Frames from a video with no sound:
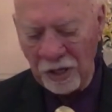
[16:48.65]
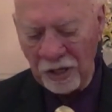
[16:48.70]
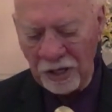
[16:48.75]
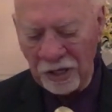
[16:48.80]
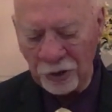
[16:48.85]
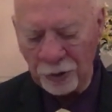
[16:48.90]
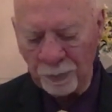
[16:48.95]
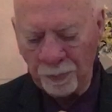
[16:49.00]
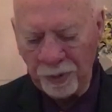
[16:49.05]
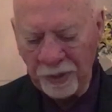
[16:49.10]

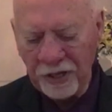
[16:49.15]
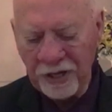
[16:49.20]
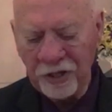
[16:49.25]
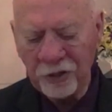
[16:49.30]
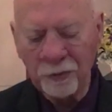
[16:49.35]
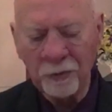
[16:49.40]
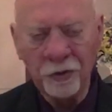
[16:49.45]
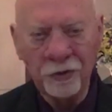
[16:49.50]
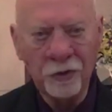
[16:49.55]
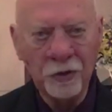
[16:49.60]
he's
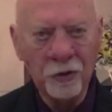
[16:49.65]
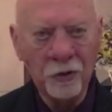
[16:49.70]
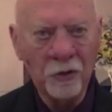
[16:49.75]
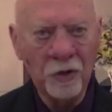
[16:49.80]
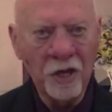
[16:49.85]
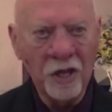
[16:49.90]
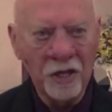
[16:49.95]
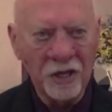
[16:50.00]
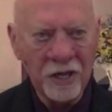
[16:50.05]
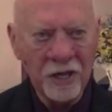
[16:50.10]
pleased with
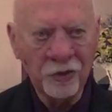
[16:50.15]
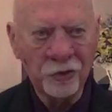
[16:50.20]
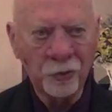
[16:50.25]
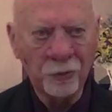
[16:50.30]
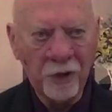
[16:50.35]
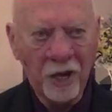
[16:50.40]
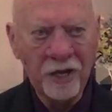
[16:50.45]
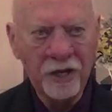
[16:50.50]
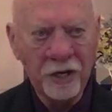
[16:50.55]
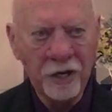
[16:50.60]
you, yes,
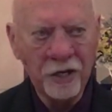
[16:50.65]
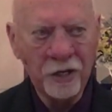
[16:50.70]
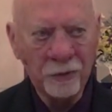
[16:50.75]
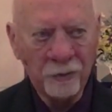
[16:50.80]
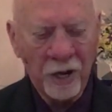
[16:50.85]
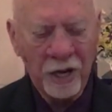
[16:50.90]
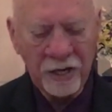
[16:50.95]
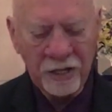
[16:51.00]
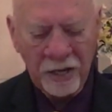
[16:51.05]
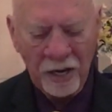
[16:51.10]
right here,
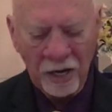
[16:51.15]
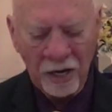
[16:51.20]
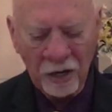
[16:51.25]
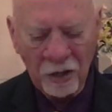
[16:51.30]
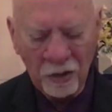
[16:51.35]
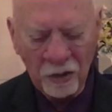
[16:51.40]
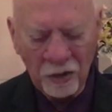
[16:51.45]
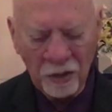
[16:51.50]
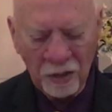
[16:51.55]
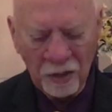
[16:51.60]
right now.